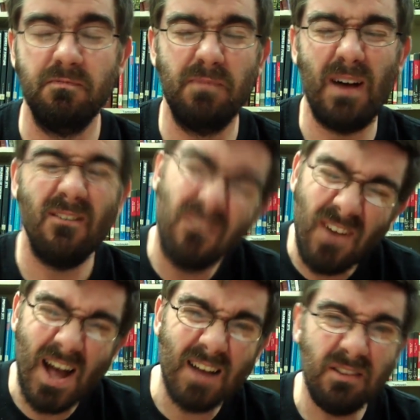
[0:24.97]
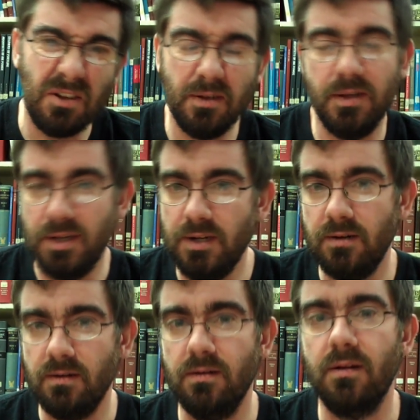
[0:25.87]
about 5 to 6
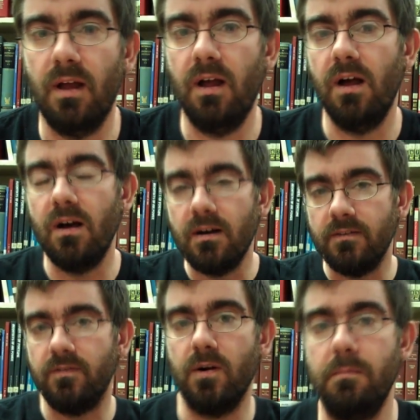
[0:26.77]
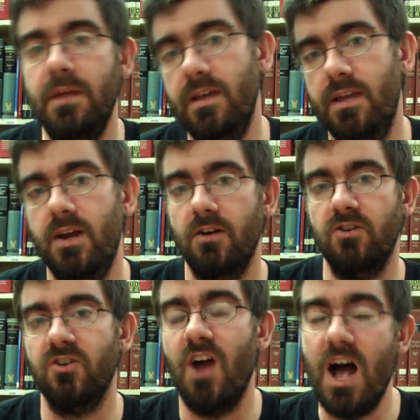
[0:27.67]
years of our main
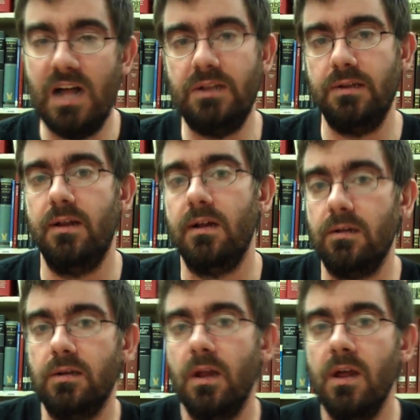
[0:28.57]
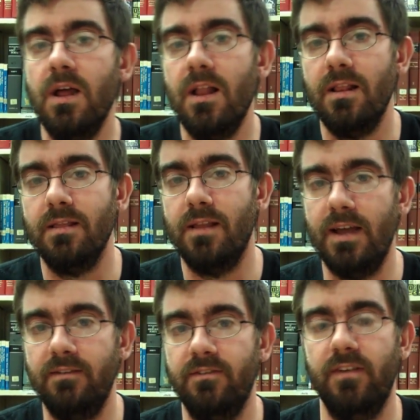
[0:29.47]
character Aslag's
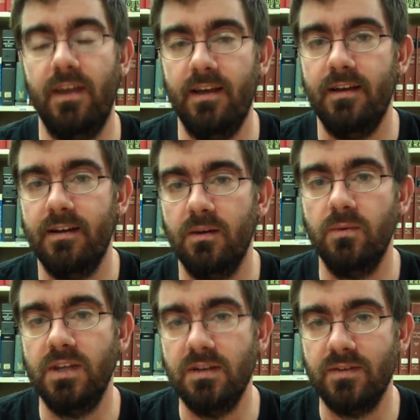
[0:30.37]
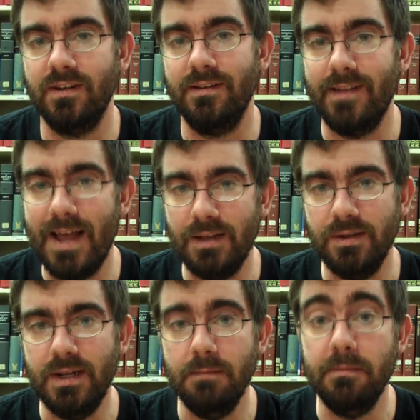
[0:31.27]
life. And I would give a
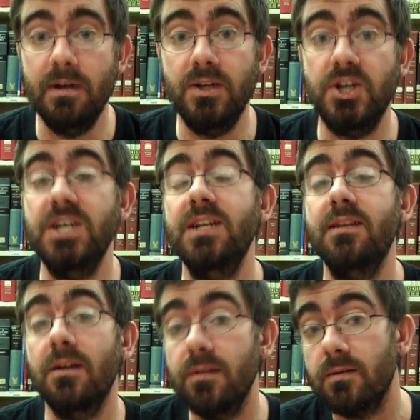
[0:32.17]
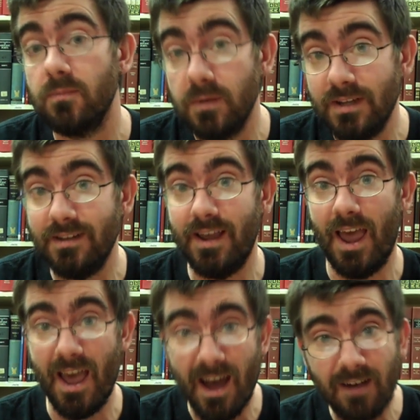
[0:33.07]
last name, but she doesn't really
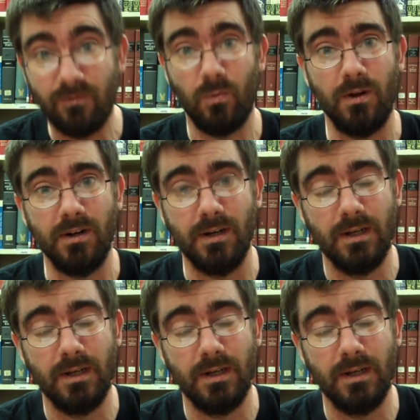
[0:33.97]
have one.